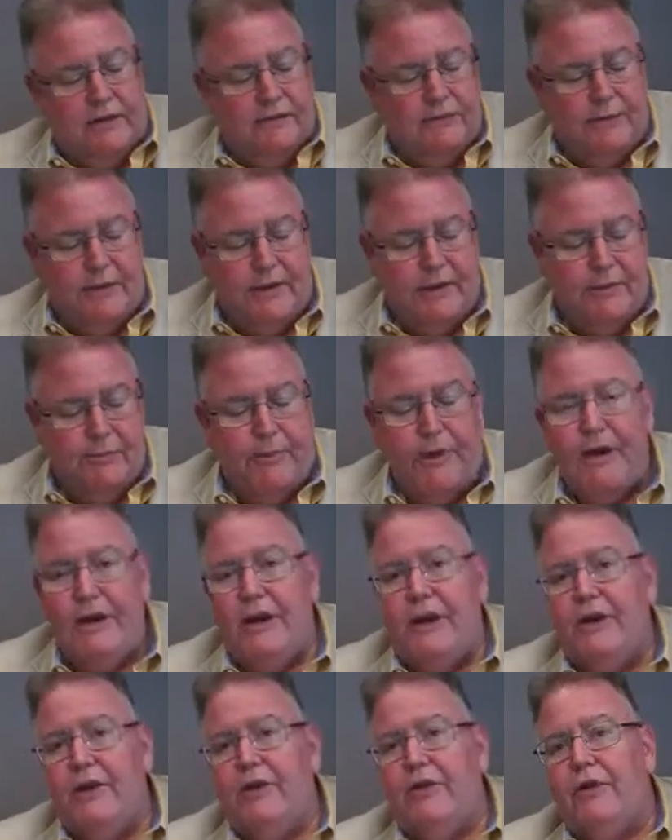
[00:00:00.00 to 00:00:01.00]
They spend their
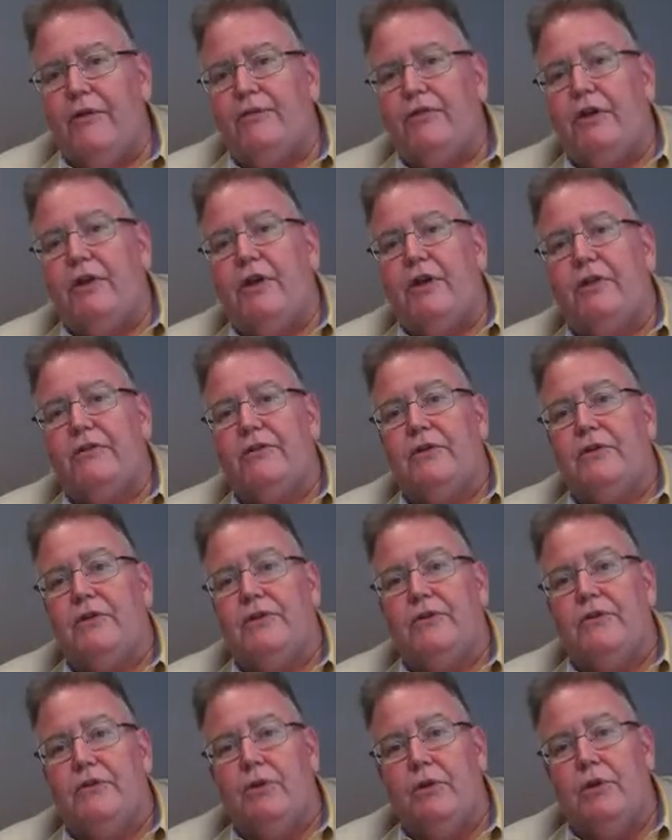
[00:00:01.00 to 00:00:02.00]
money here. If their kids go
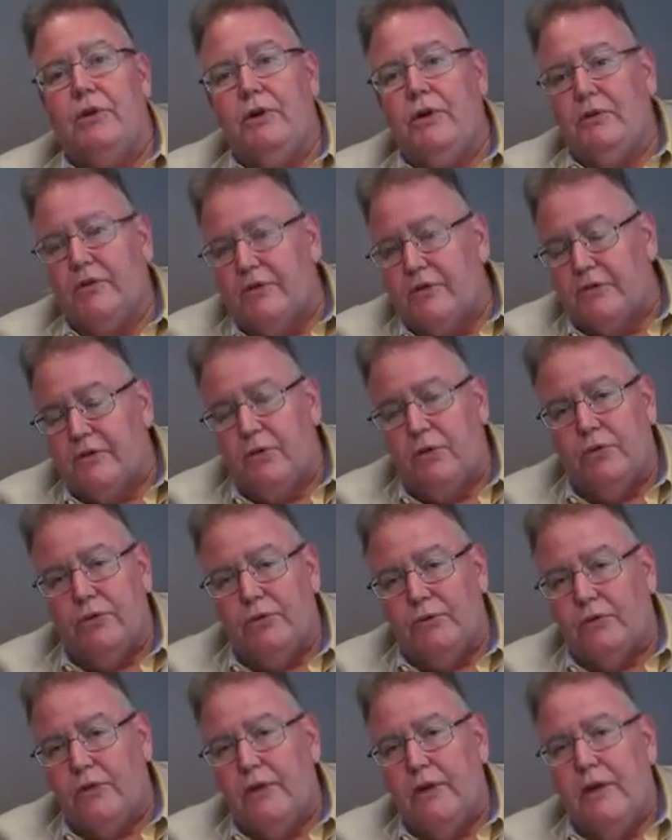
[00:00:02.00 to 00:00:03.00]
to school here, the
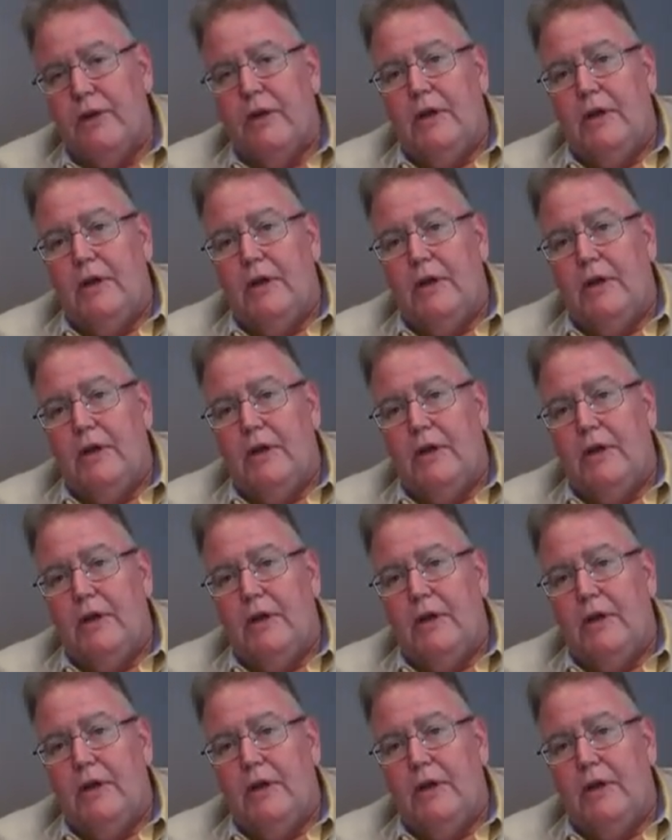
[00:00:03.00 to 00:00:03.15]
schools